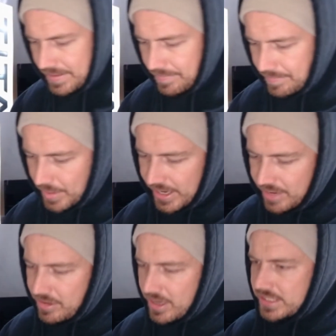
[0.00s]
Biker
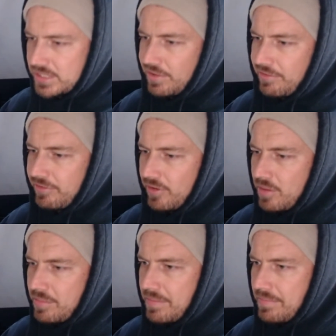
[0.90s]
Mice
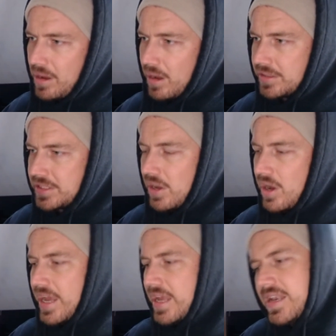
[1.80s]
from Mars. Now,
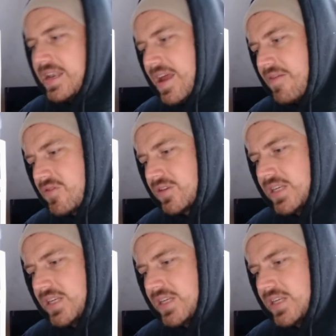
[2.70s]
I never seen